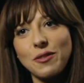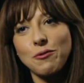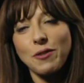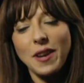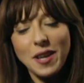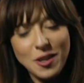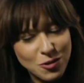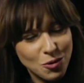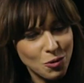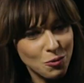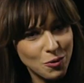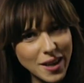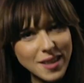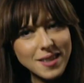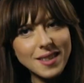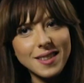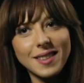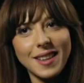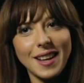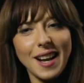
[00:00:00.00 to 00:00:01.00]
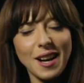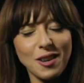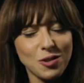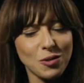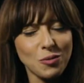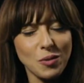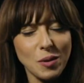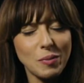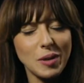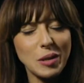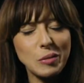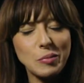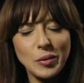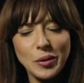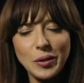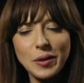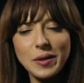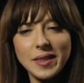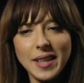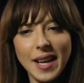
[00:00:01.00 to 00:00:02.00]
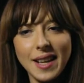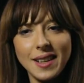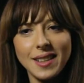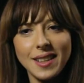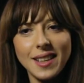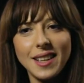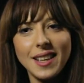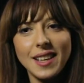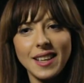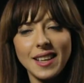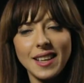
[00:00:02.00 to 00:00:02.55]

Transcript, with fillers: face-to-face interaction with people, then